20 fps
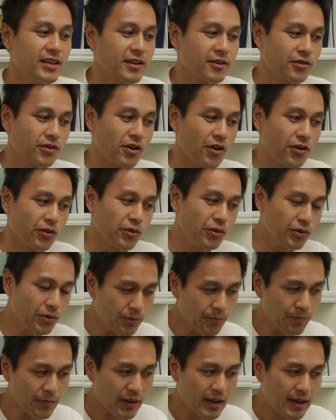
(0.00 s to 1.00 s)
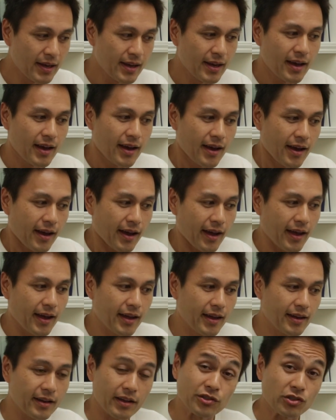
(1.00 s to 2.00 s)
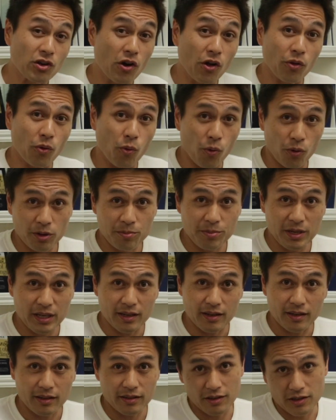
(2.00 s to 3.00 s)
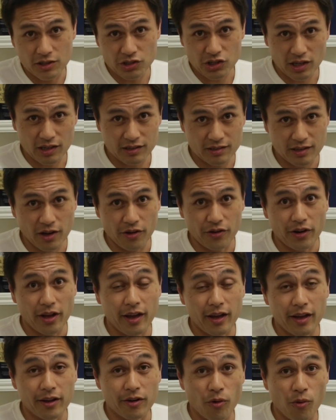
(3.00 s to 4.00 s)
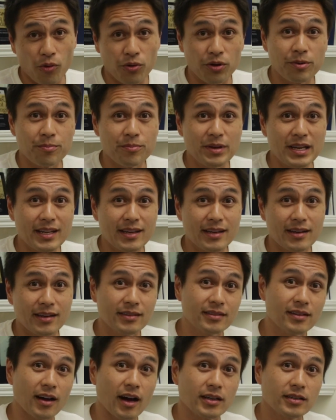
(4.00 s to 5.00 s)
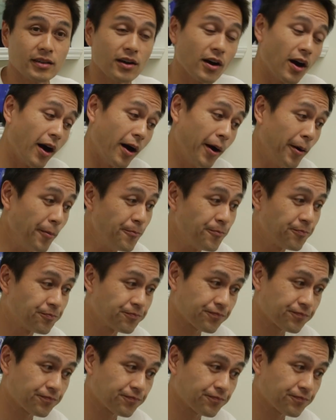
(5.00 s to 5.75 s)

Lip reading: here in Honolulu, and it's called Orig Media. You can check us out at origmedia.com.